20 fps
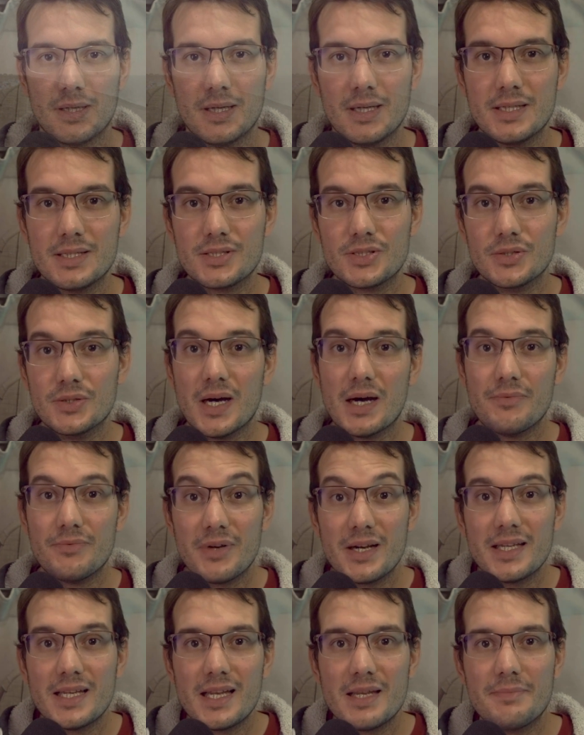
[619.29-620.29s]
So I'm
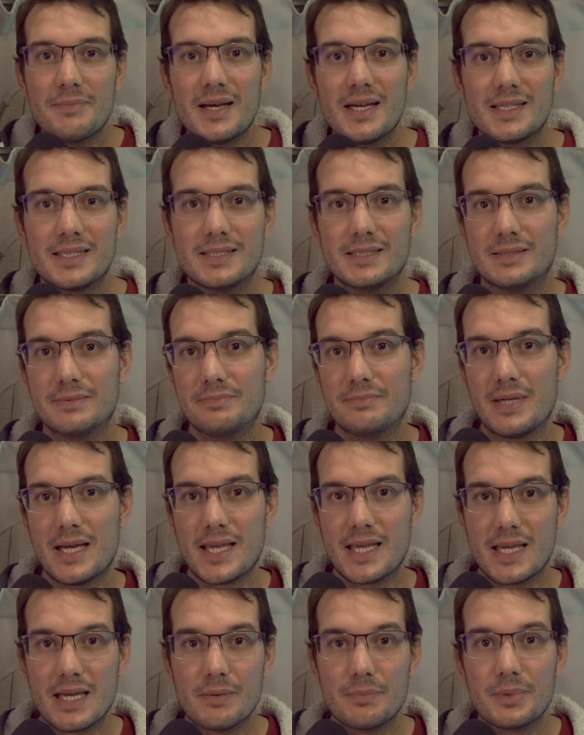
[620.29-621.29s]
finally back in my
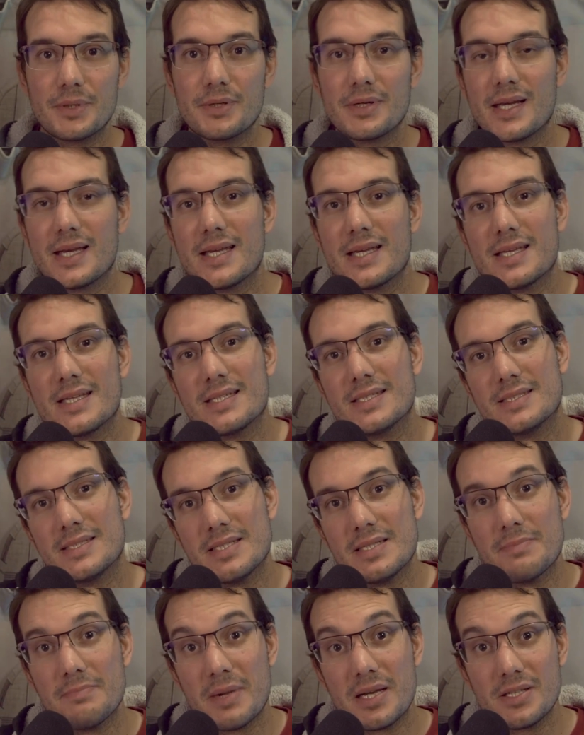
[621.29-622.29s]
camper and
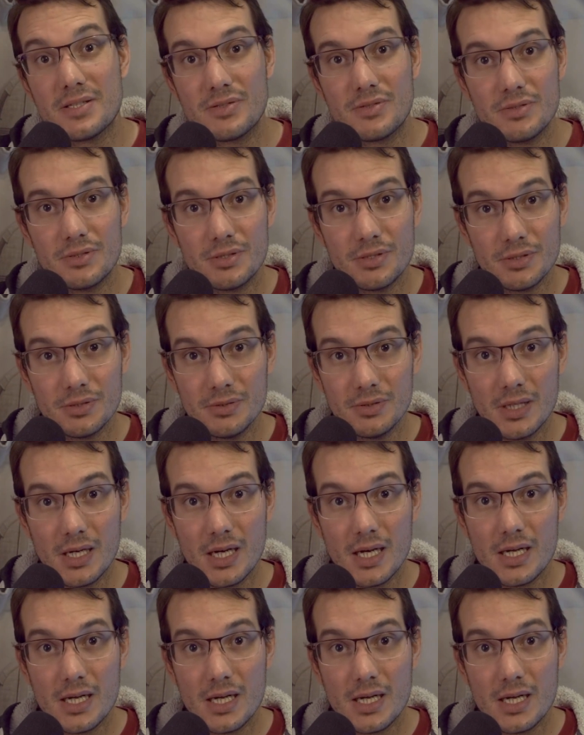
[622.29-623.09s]
in my studio.